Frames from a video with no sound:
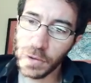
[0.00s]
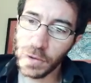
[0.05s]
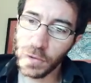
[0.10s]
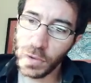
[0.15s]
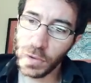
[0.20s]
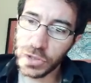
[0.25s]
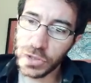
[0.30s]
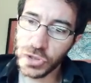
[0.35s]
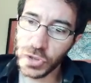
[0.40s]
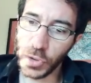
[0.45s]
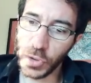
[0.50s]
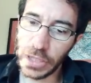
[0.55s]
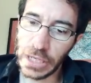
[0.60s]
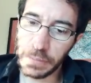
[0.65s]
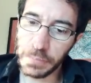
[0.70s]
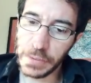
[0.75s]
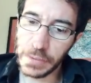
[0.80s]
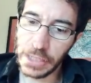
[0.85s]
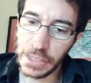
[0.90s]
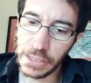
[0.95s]
what showed
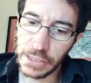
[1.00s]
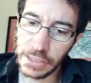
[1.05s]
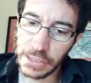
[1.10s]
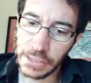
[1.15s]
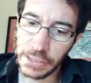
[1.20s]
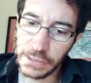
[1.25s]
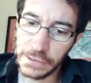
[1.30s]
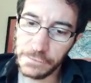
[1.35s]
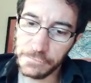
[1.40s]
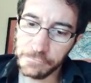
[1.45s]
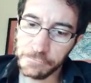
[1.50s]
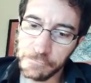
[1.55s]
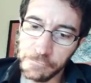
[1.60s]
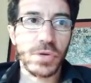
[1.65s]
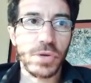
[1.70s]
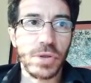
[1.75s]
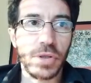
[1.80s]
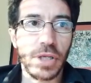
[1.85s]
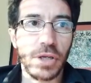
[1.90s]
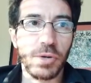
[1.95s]
up there in
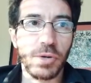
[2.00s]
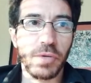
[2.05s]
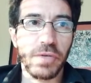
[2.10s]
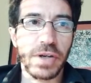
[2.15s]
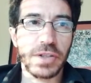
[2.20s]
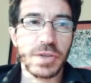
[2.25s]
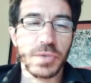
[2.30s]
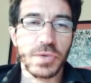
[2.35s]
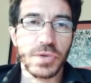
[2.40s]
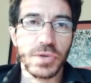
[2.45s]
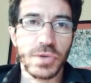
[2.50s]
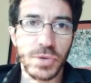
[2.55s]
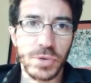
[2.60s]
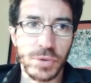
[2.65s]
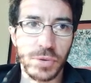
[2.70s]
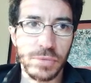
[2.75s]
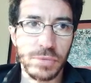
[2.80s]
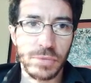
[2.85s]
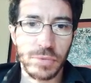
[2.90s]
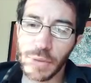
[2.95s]
the group of axioms
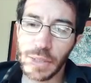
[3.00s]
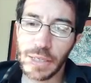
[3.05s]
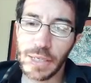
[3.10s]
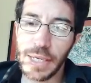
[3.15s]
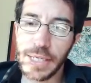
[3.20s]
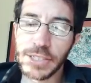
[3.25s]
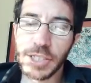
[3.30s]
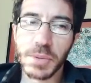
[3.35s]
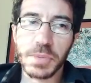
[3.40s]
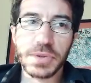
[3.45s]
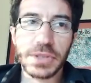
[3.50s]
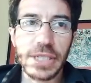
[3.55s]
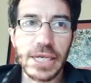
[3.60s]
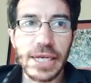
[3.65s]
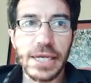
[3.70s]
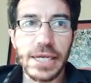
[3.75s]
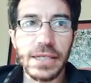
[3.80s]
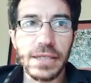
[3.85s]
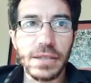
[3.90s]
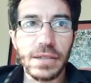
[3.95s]
2, is
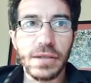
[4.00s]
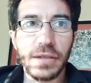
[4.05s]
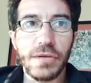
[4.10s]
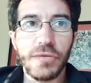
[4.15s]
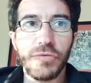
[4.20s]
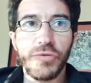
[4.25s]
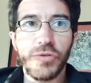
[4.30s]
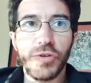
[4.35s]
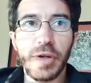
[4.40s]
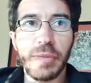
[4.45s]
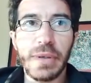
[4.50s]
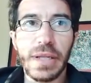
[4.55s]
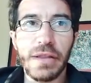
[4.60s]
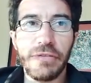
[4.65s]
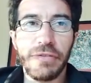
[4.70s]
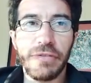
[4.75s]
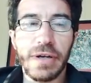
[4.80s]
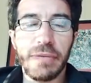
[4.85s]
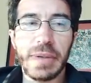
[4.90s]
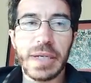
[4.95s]
obtained from
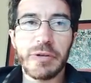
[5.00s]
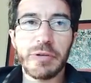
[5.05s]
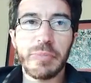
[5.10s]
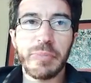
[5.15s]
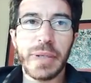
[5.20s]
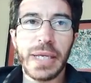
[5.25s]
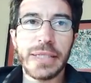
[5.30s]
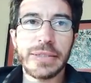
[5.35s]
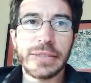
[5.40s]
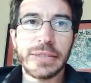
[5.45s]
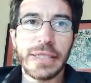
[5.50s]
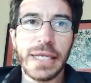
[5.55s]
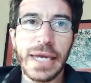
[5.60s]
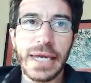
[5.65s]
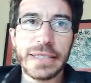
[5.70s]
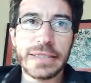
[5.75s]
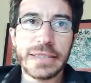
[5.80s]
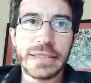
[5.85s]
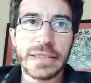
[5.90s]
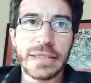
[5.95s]
alpha by replacing
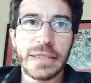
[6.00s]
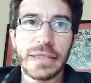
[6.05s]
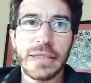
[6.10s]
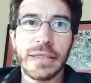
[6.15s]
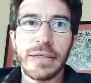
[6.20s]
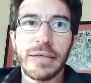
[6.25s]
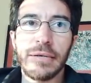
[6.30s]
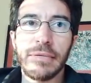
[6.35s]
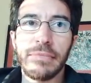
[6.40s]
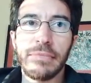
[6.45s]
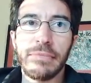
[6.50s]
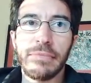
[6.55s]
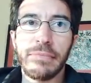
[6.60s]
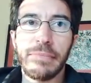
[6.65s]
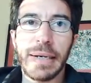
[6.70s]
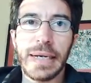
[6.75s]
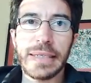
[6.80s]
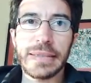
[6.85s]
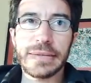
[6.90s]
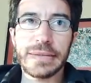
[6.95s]
x
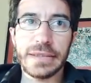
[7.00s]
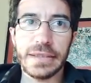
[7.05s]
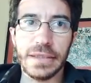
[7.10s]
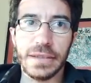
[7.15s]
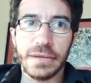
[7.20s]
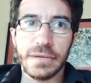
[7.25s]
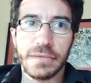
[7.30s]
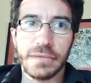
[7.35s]
by t